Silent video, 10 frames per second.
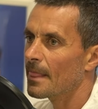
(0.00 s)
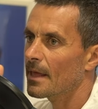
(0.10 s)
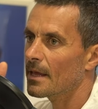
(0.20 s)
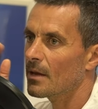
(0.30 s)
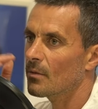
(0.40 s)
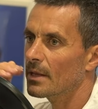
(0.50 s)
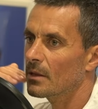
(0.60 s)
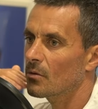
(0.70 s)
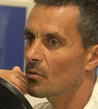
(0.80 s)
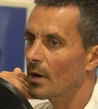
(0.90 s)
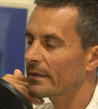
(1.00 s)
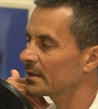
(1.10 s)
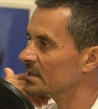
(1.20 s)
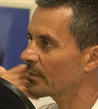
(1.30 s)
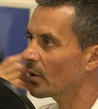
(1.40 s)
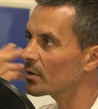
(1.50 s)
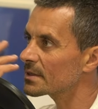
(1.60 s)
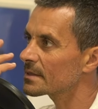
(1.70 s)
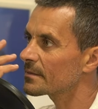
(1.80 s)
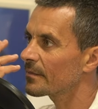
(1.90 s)
he will do other
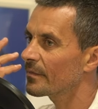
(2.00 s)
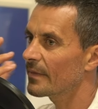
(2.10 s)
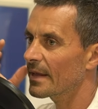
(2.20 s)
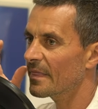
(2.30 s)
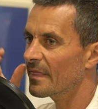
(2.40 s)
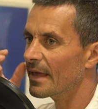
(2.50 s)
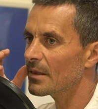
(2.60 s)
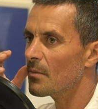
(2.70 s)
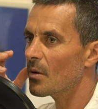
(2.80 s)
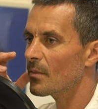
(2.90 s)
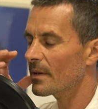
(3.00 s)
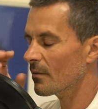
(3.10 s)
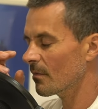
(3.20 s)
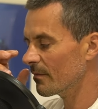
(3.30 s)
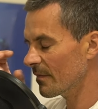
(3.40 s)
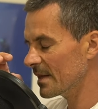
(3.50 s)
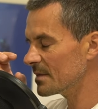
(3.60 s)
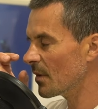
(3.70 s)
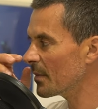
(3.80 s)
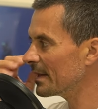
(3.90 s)
sports. In that mom, in
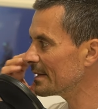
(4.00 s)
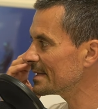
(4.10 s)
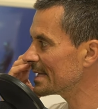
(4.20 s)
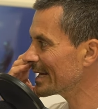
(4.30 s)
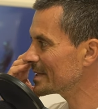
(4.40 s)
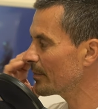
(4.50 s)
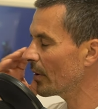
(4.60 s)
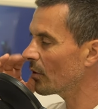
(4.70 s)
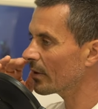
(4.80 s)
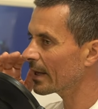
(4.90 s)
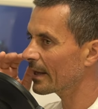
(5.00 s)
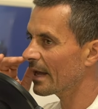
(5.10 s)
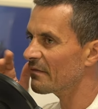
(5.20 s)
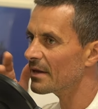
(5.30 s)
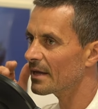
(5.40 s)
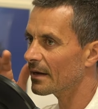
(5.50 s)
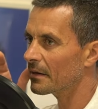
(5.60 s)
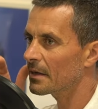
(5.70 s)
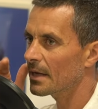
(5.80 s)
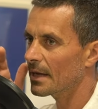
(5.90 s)
this moment, he's exploring. Every
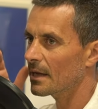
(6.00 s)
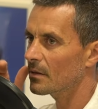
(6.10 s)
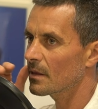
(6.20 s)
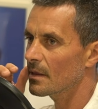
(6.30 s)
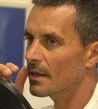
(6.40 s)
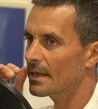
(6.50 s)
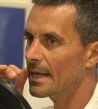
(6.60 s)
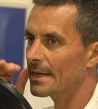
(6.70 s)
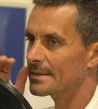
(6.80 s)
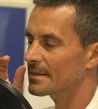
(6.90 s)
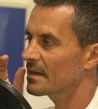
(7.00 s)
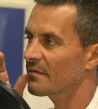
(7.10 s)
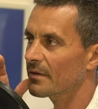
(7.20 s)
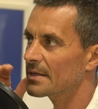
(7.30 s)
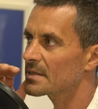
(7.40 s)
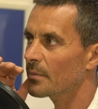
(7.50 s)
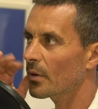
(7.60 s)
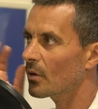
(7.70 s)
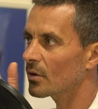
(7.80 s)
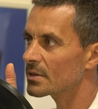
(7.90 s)
year, he he does different
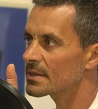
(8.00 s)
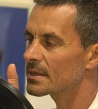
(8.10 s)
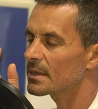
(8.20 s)
sports,